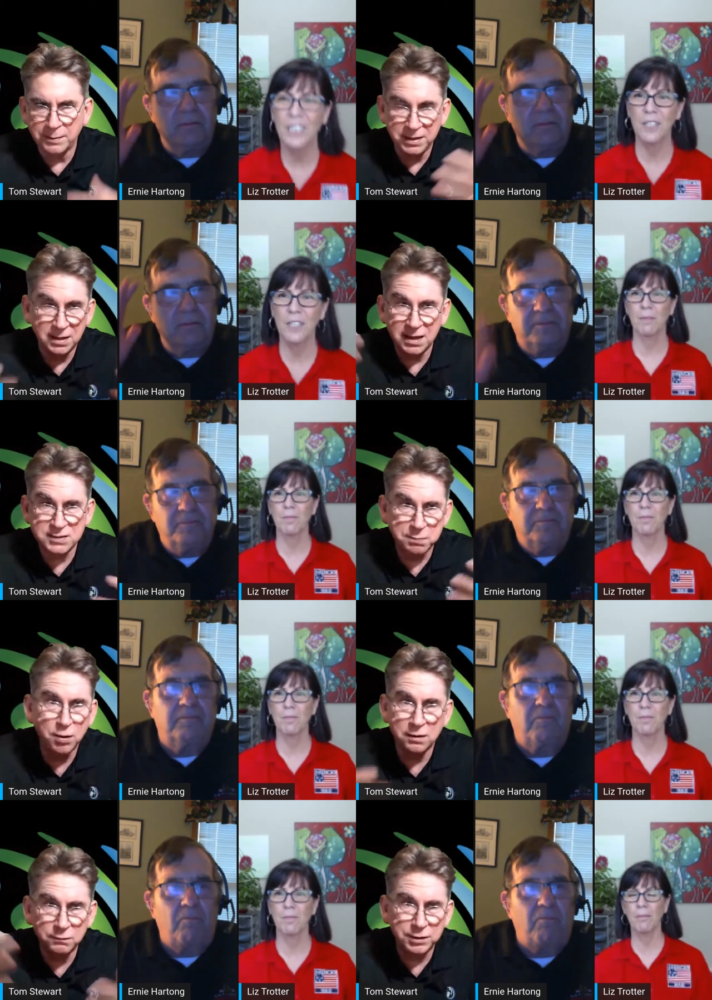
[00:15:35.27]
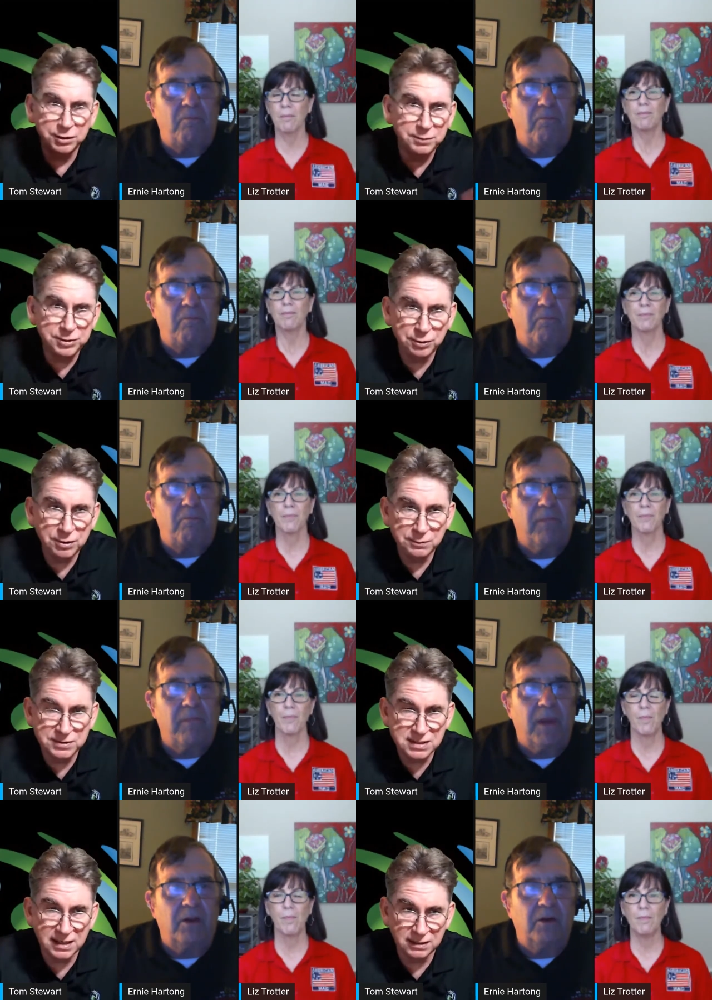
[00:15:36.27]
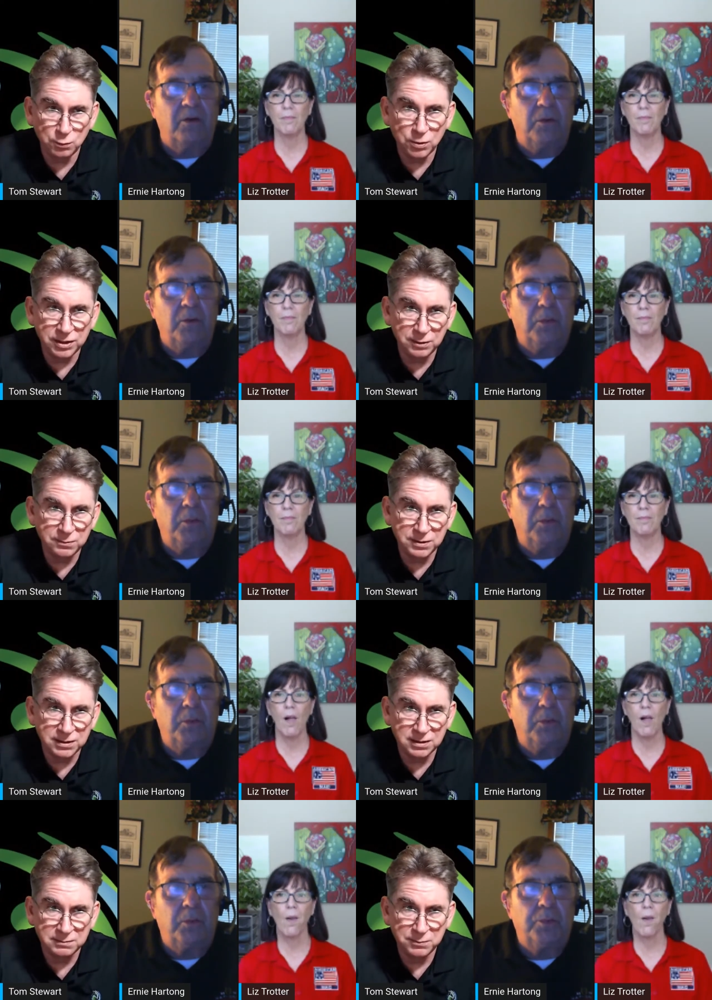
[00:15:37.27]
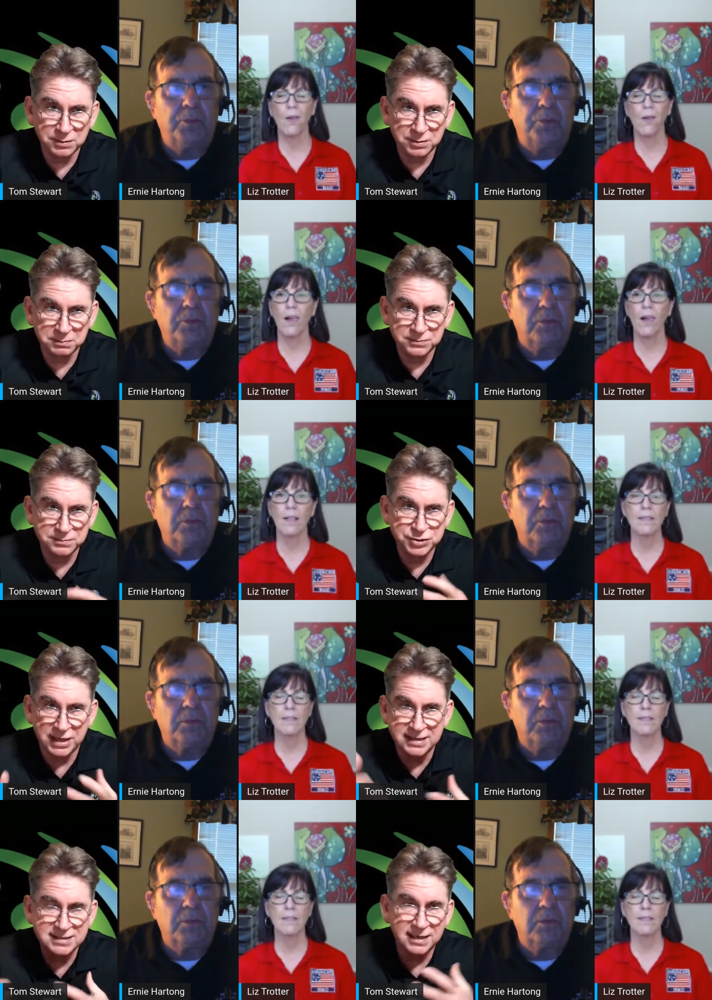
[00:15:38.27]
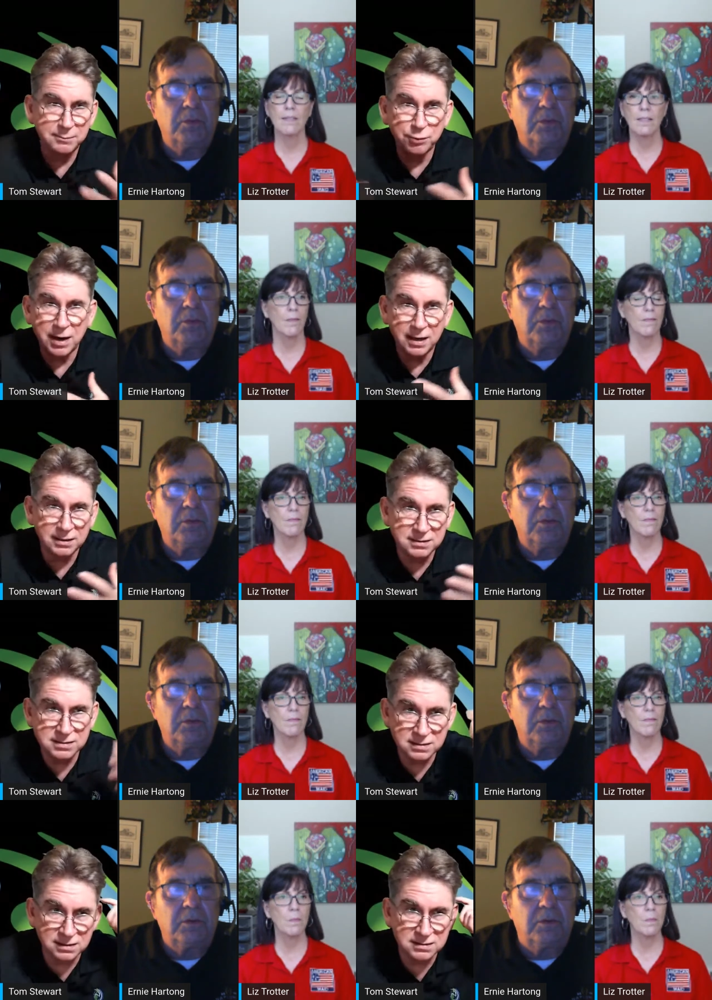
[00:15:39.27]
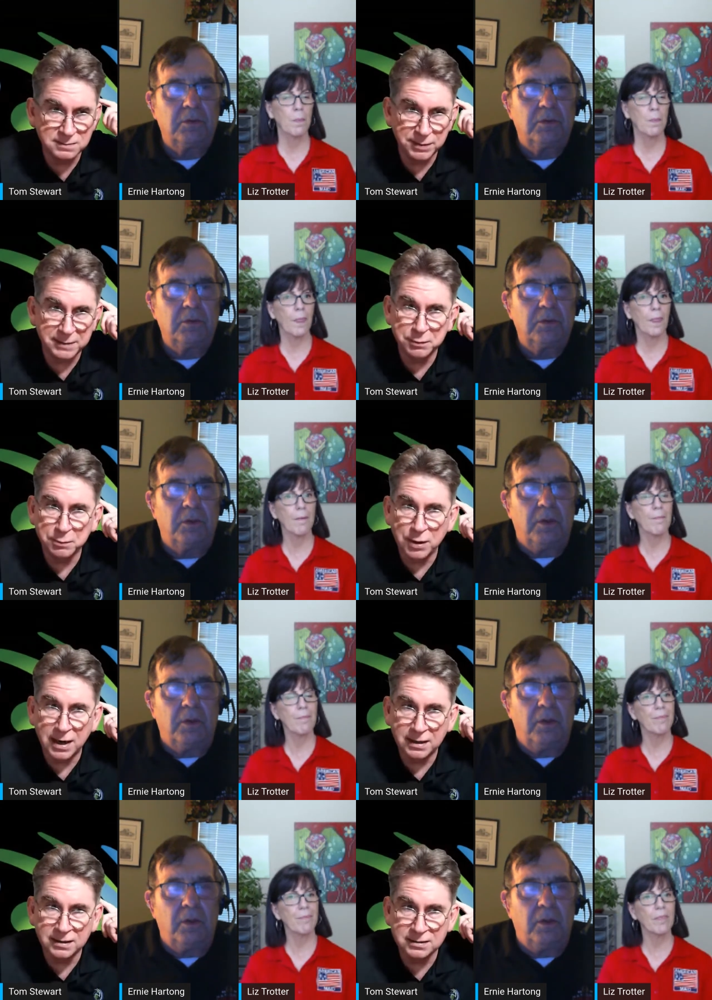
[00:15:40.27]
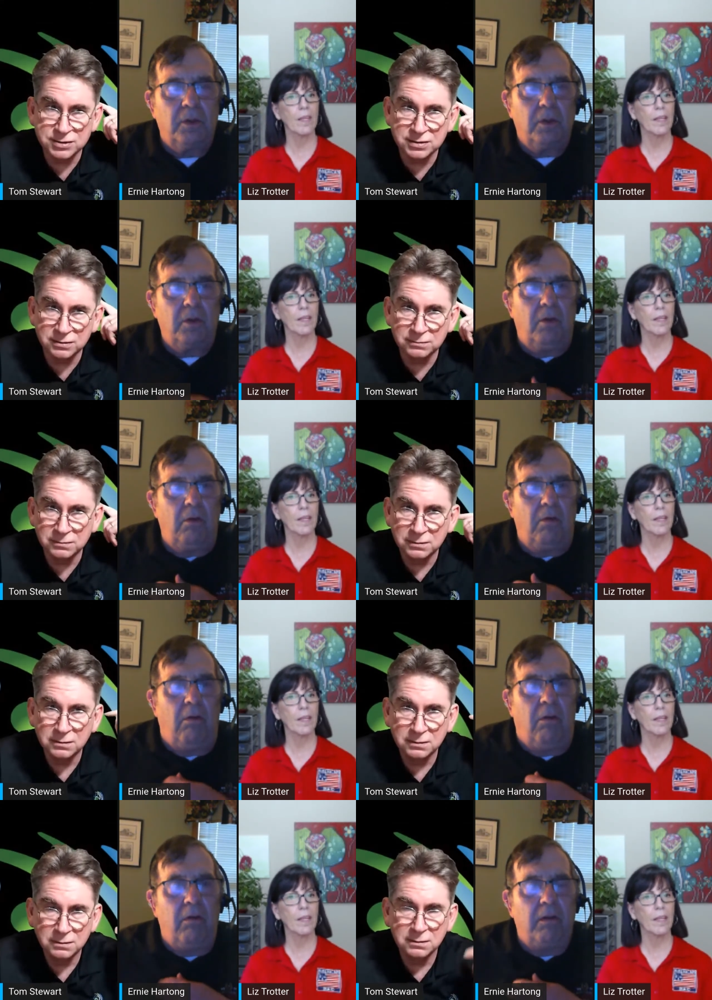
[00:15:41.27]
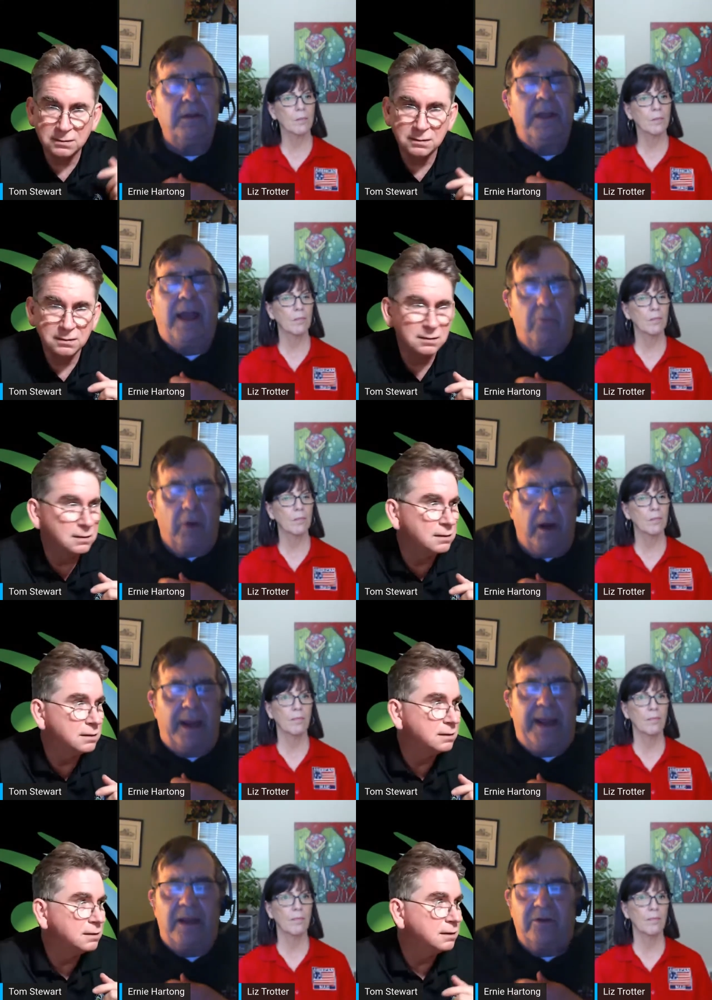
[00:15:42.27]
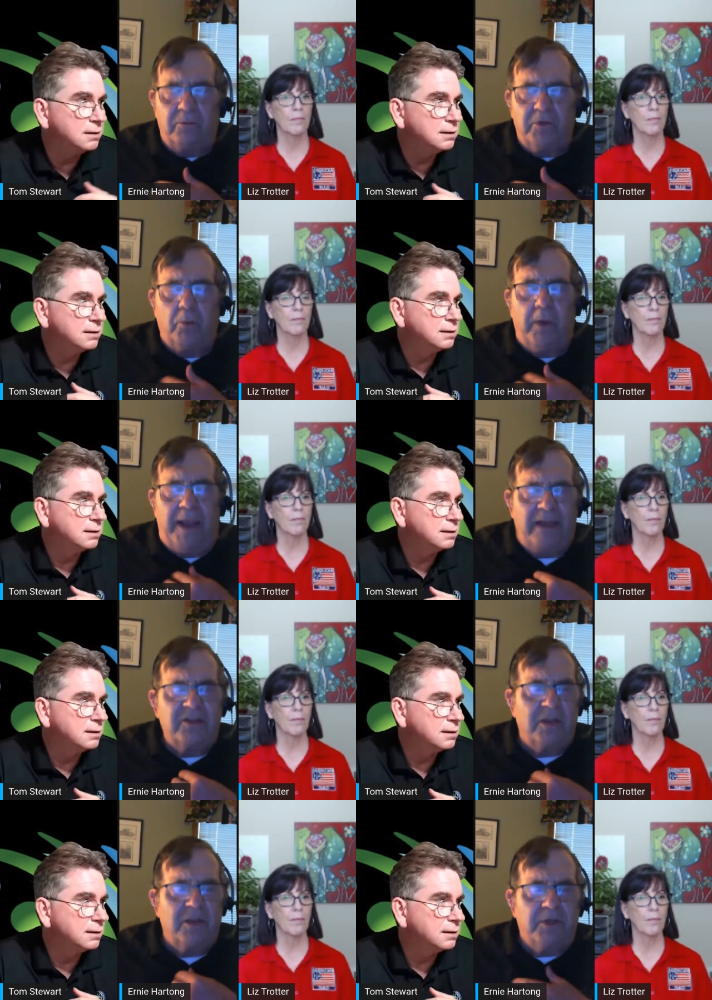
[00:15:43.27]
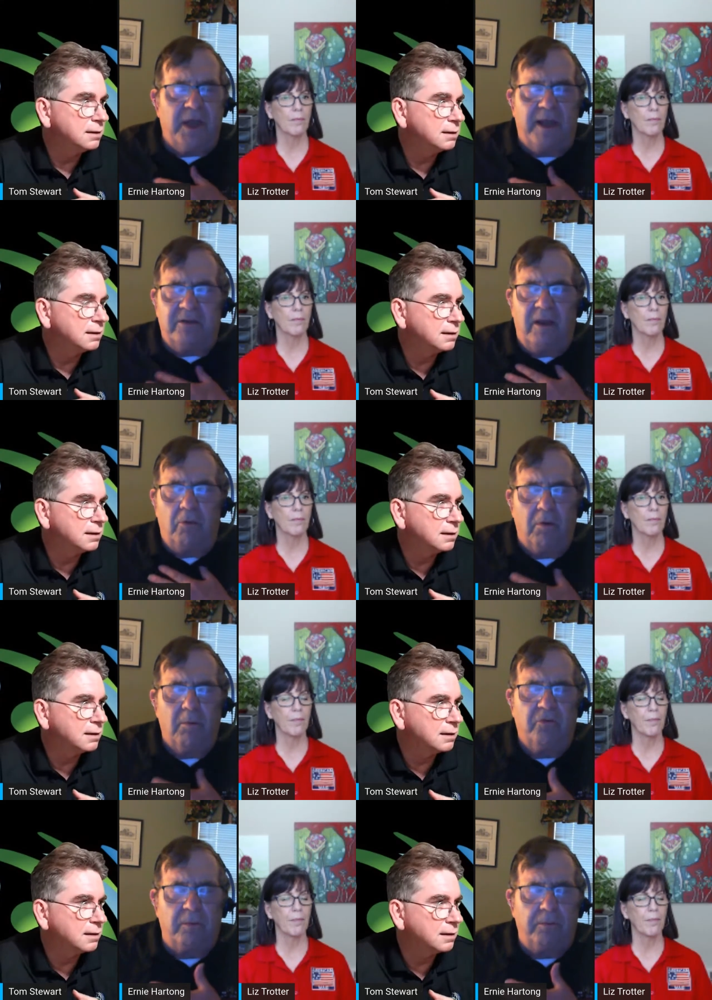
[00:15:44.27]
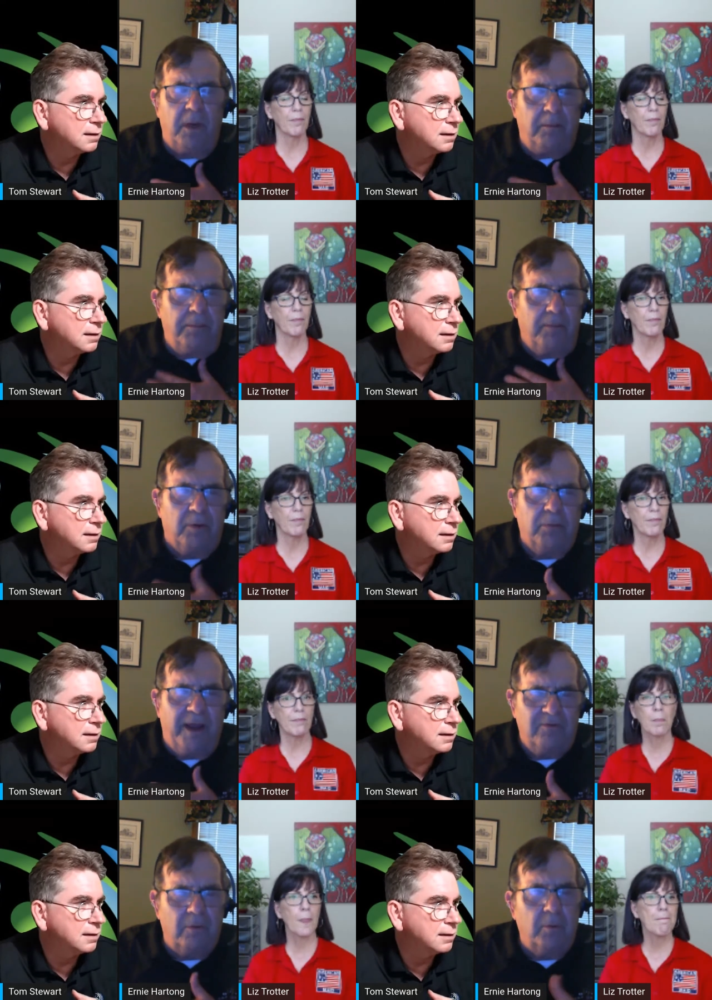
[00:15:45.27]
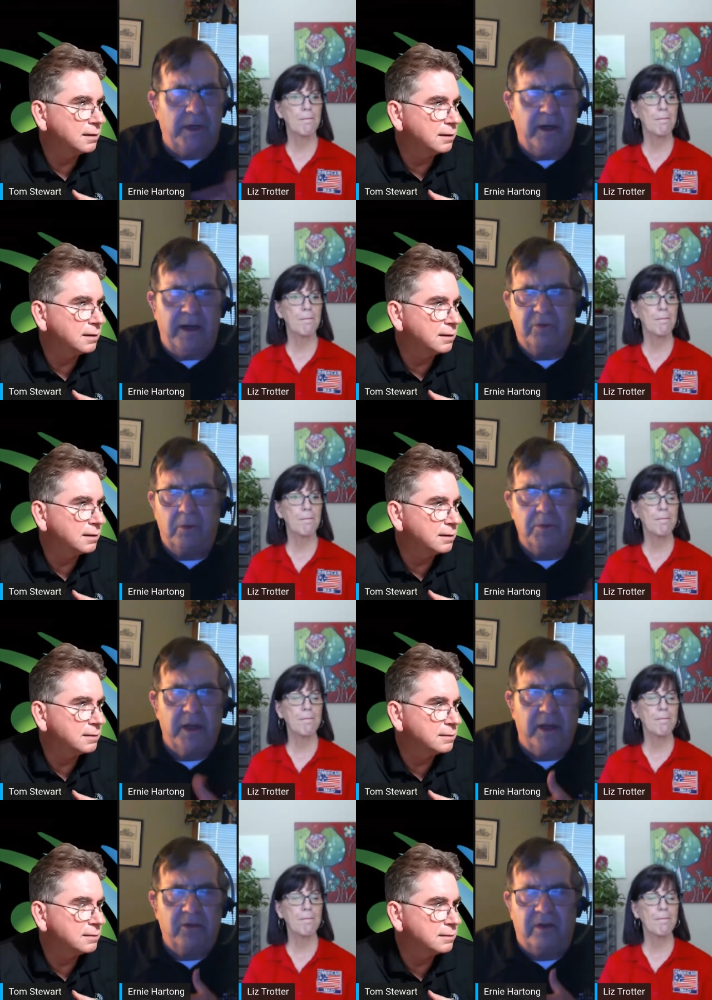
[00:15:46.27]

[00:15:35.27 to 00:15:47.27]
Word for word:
Speaker 1: I mean, I guess part of what you were doing was like working with with Jansan products, as paper products. Yeah,
Speaker 2: well, I had some. We had some Jansan. We were mostly uh, paper and plastic. We did have some Jansan products, and I did work with a lot of